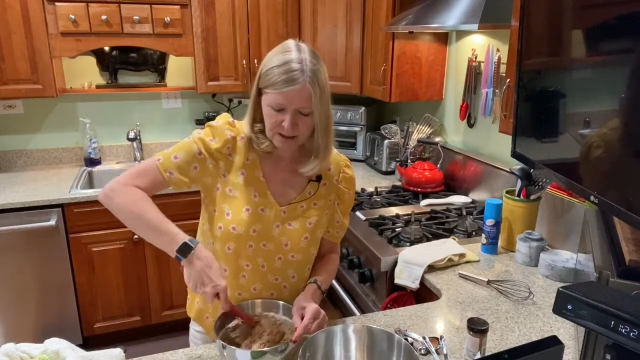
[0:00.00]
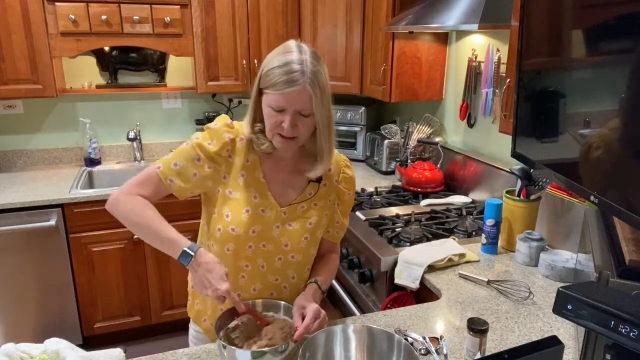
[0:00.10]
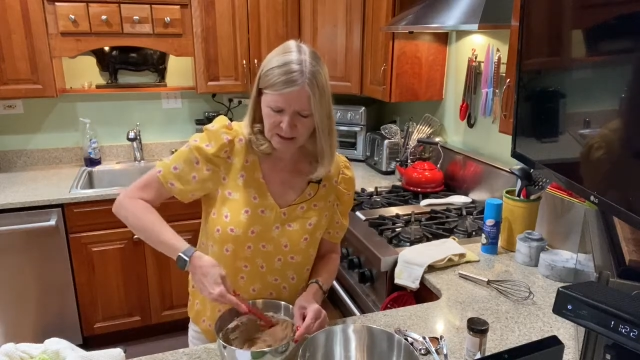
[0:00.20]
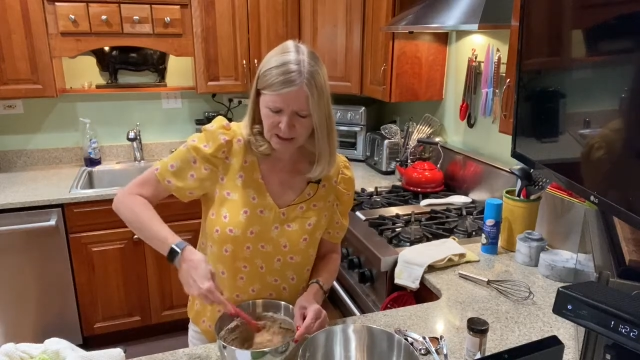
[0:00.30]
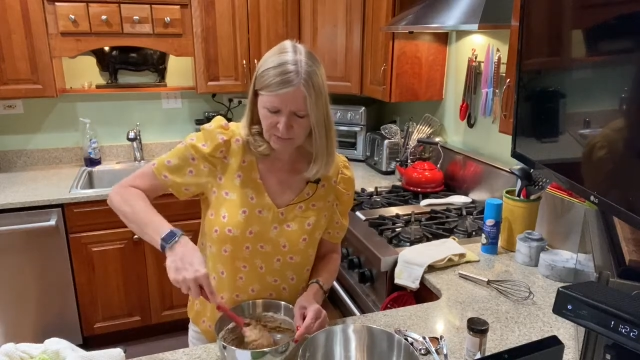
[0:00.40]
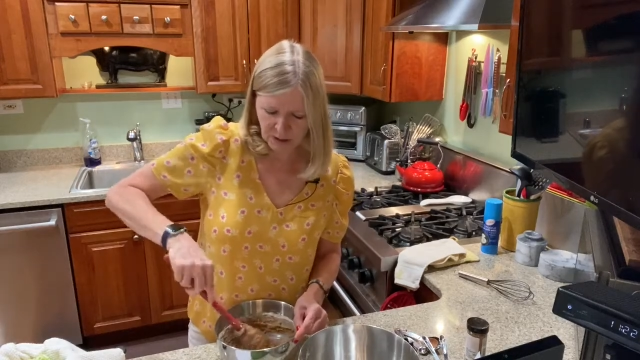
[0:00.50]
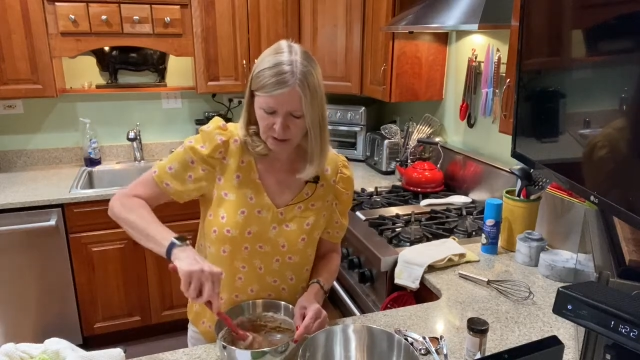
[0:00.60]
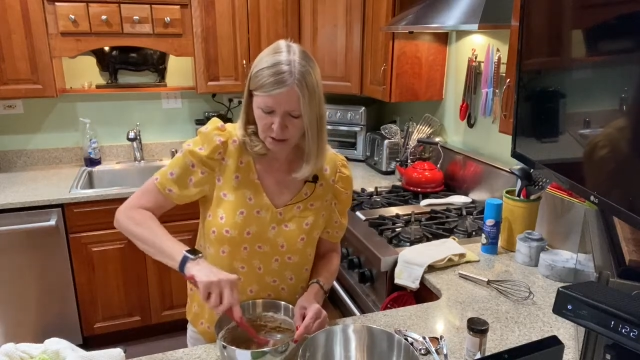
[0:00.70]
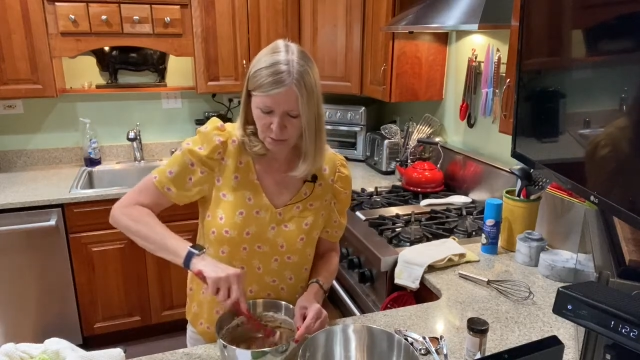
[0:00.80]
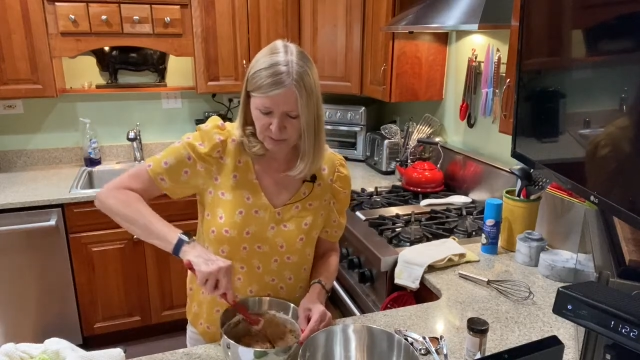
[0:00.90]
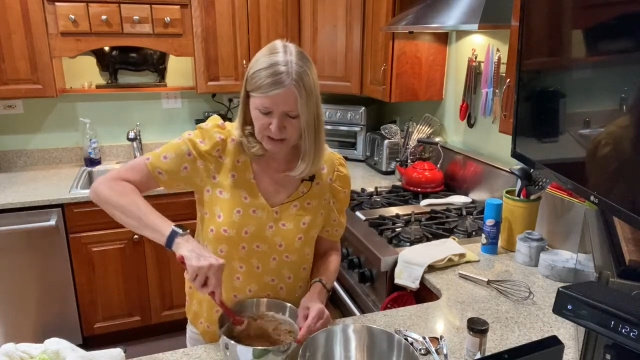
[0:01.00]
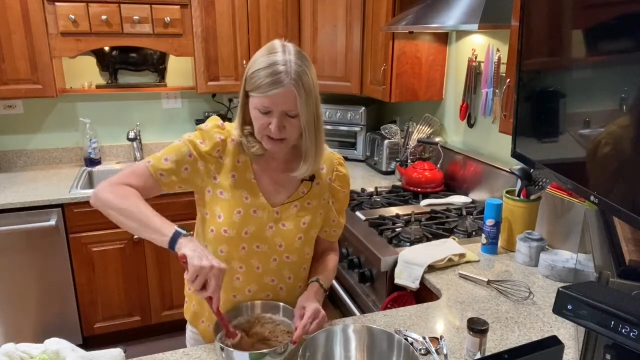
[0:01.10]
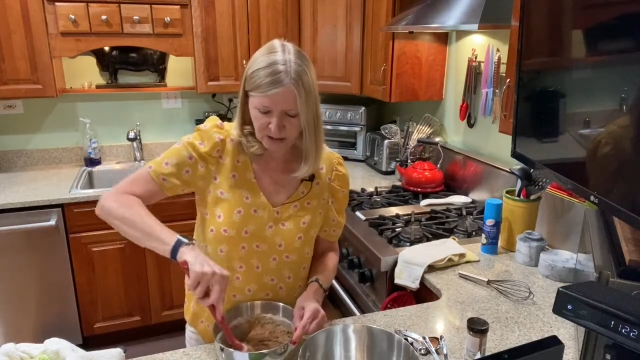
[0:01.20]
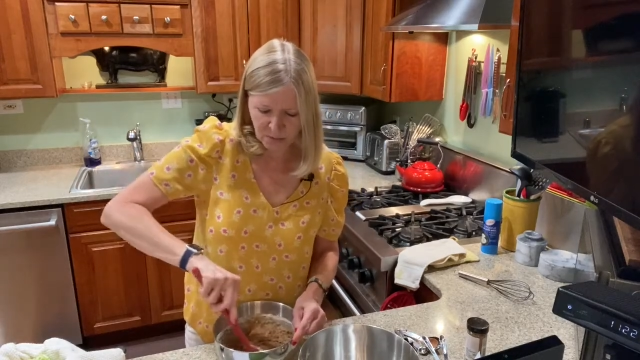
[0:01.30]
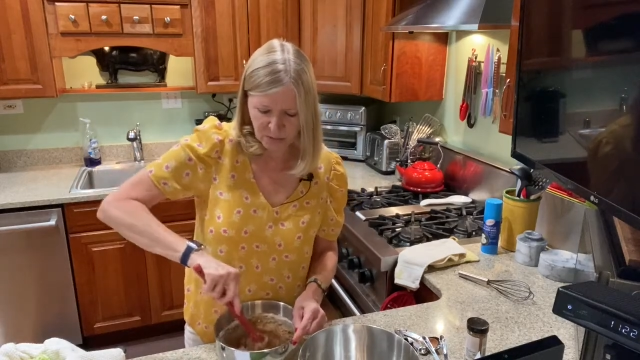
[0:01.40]
It's not very
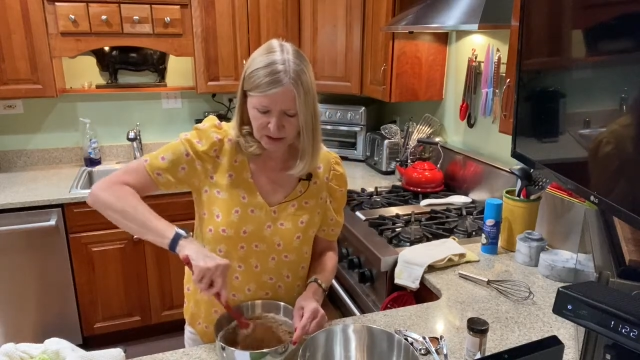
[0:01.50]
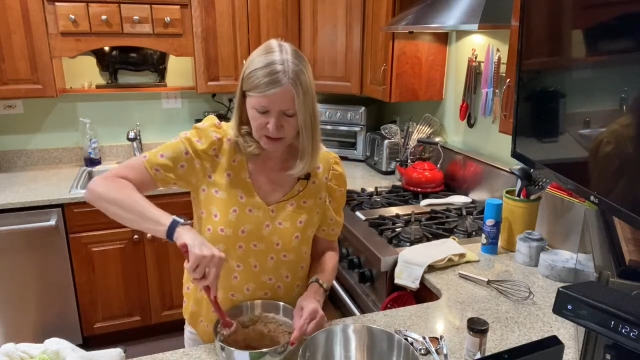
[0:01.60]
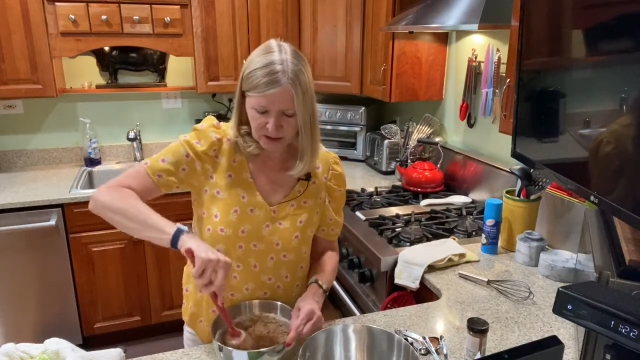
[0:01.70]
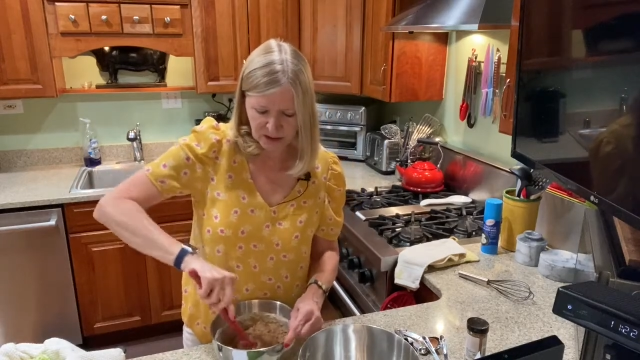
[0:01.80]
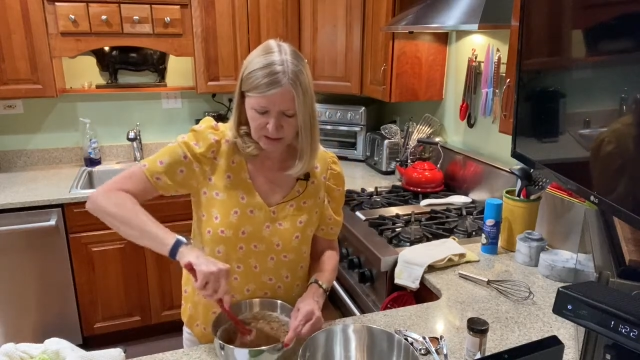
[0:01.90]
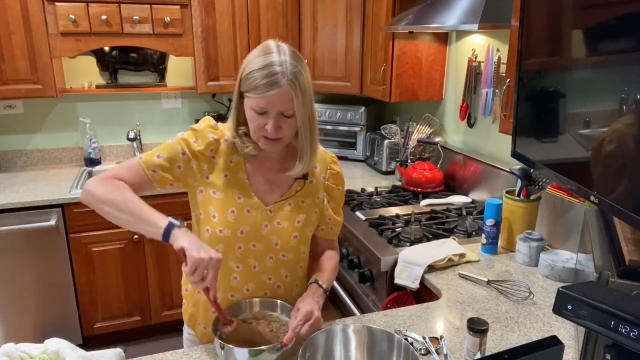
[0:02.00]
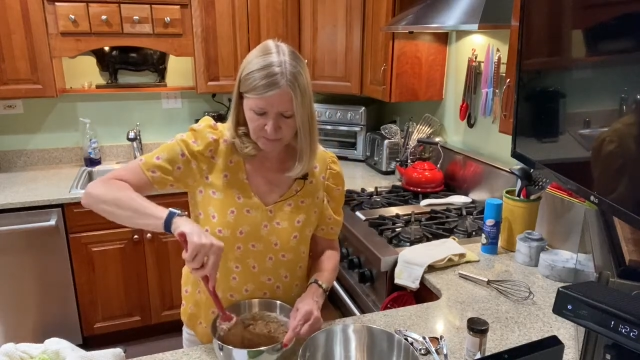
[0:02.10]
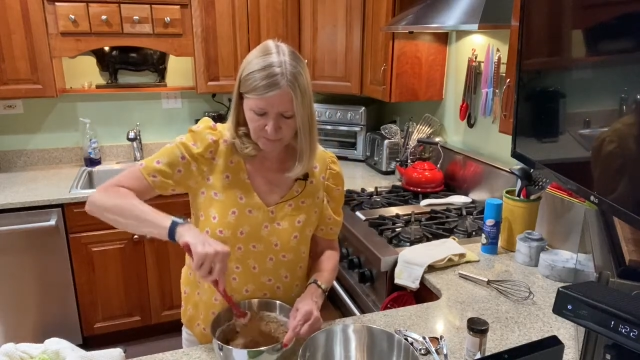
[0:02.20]
sweet, which is good.